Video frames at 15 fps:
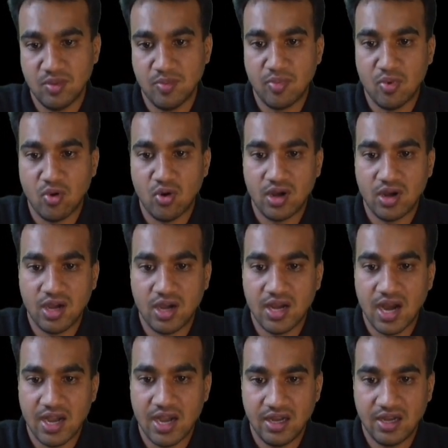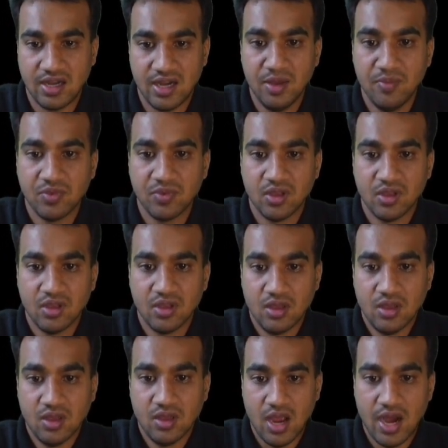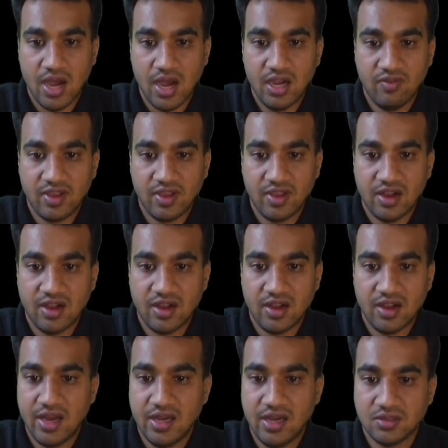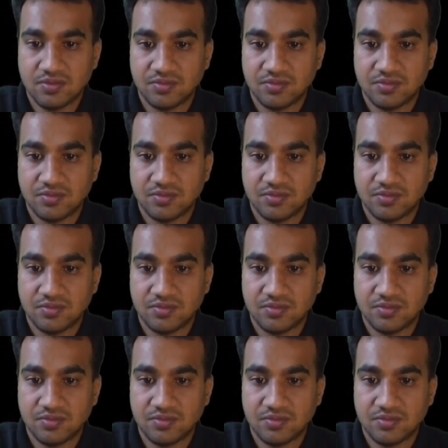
important identity, and we can write,